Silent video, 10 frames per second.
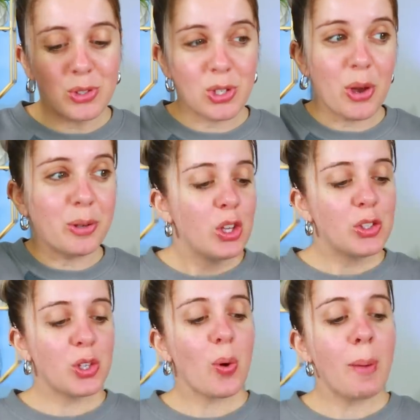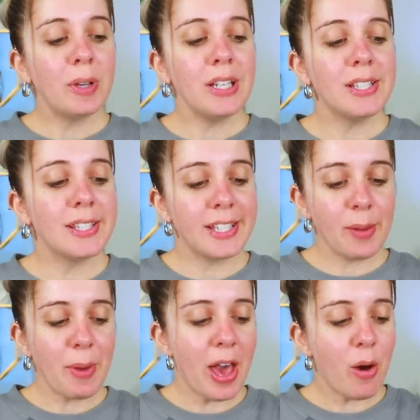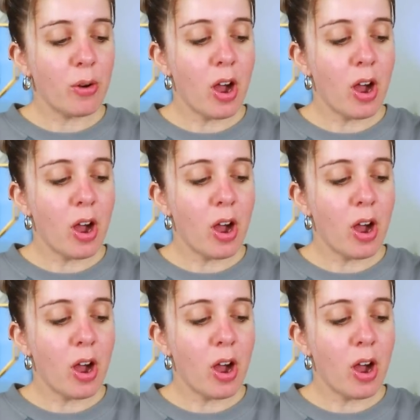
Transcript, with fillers: So, so I'm gonna skip out